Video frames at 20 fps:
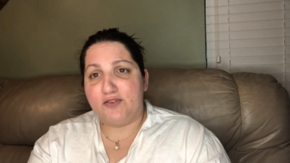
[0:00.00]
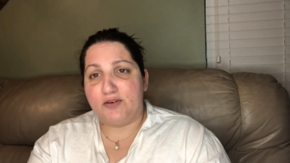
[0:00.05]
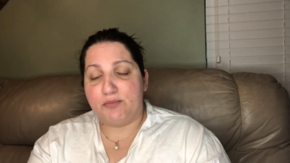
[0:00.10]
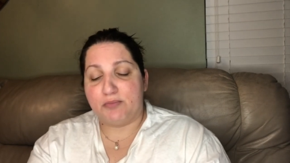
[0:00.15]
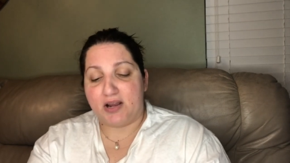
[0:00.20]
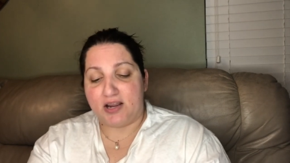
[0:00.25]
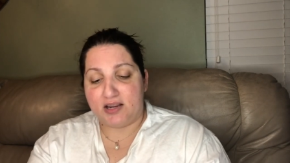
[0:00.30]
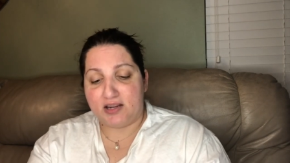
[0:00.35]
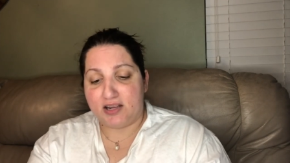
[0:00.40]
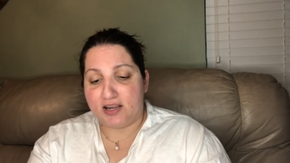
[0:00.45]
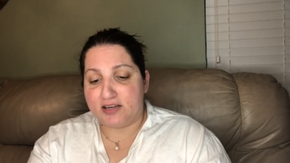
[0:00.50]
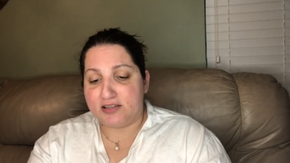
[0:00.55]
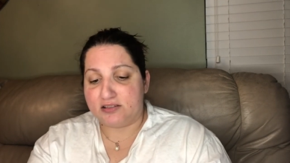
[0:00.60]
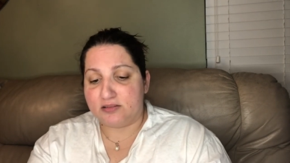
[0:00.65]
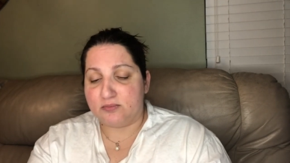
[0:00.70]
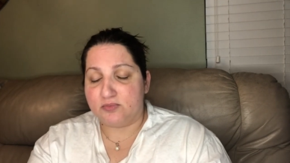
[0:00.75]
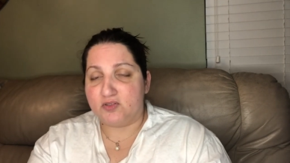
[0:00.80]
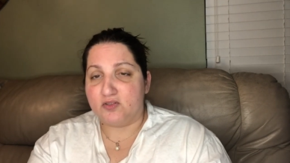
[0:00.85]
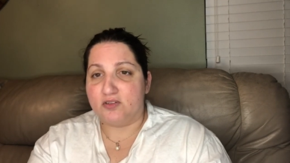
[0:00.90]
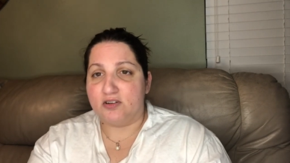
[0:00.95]
You might catch
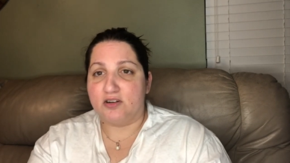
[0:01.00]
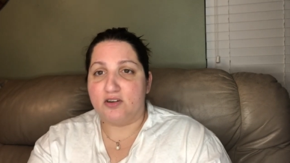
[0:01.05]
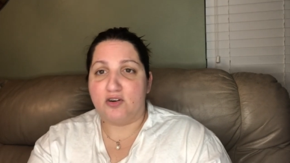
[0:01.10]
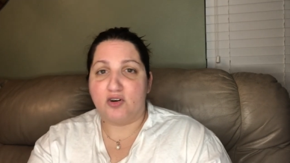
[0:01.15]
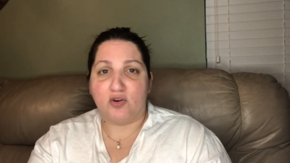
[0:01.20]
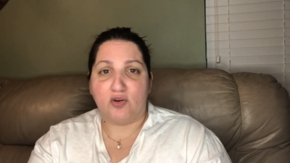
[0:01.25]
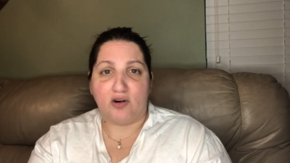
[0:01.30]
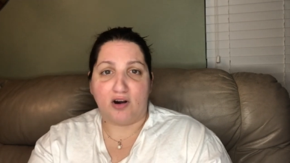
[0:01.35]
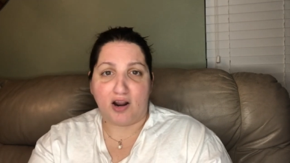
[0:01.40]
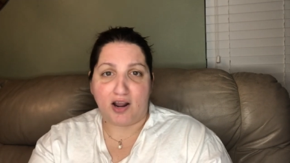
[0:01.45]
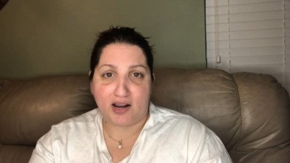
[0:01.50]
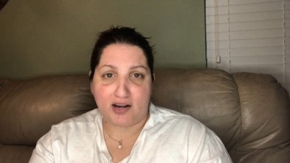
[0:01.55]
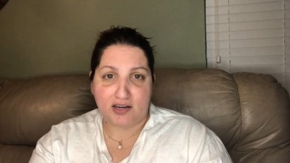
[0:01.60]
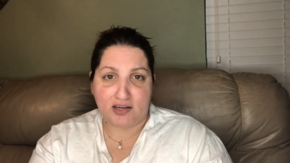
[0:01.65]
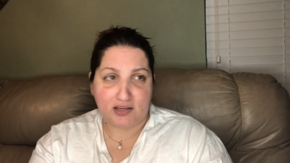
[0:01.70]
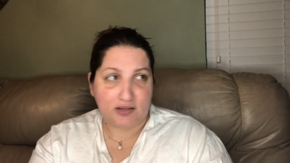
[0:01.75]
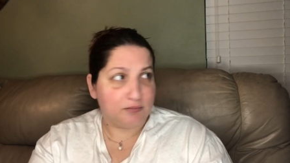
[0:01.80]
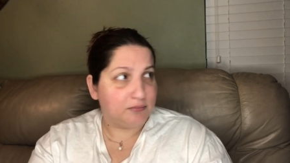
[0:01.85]
him doing karate,